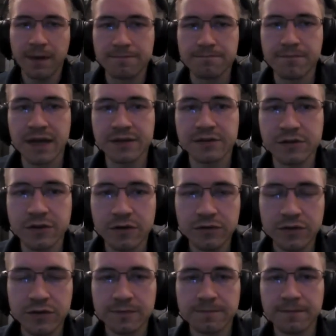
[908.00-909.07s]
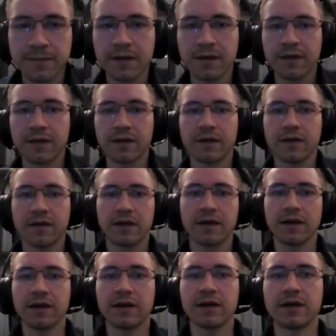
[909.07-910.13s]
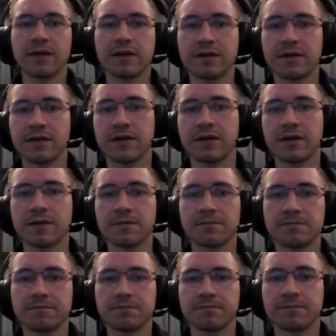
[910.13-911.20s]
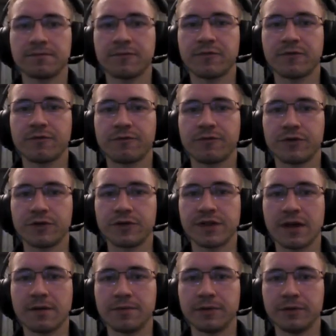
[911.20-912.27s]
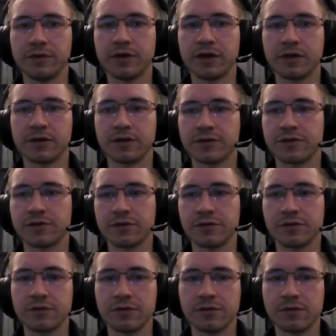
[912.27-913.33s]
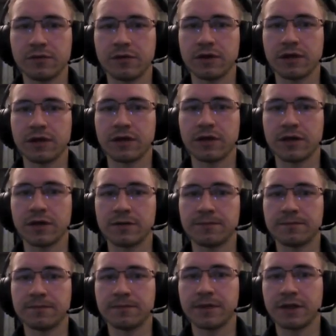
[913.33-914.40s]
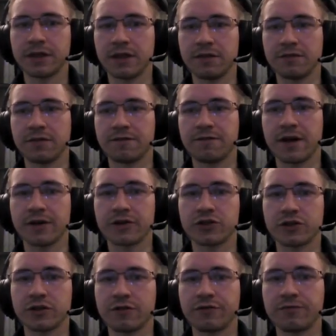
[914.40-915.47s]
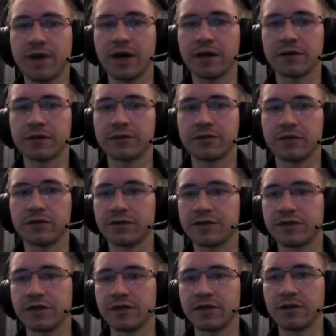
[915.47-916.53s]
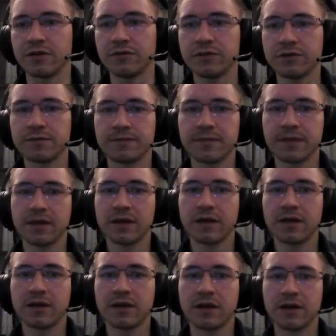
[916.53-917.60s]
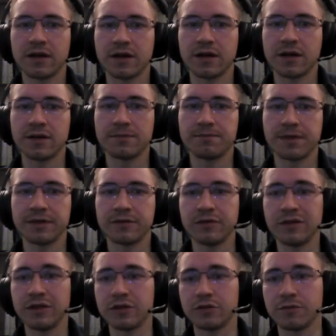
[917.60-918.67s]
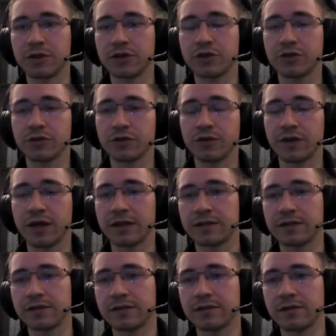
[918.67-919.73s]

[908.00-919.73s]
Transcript: master node. And for example, you can also give a function of miner to your seed node. But you need to make sure that